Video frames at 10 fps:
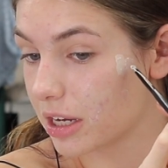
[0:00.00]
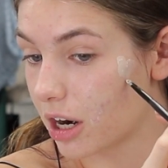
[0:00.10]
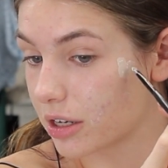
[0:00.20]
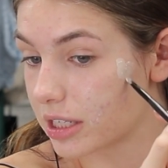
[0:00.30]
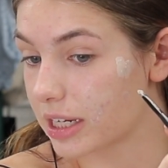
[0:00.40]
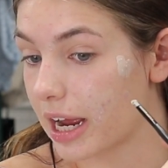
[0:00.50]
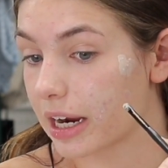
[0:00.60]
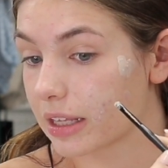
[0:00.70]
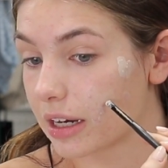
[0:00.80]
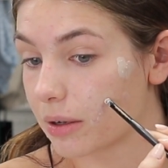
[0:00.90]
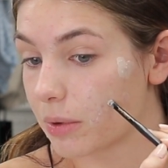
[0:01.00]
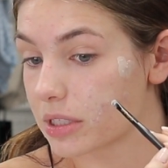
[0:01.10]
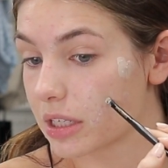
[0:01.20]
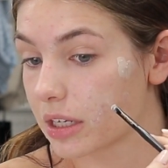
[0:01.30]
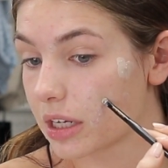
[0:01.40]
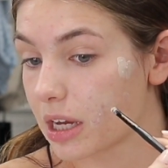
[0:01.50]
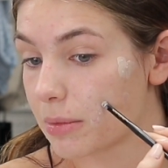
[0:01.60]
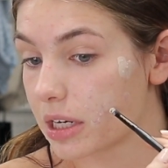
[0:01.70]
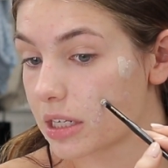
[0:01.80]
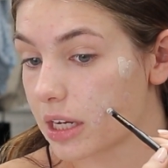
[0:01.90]
heart attack that it wasn't gonna
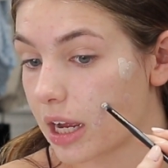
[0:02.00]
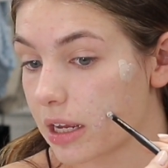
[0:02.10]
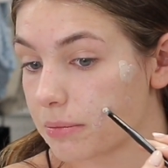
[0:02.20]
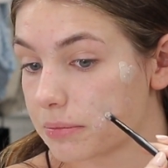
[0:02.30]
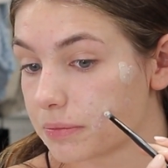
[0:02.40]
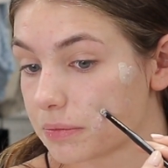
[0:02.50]
come in time,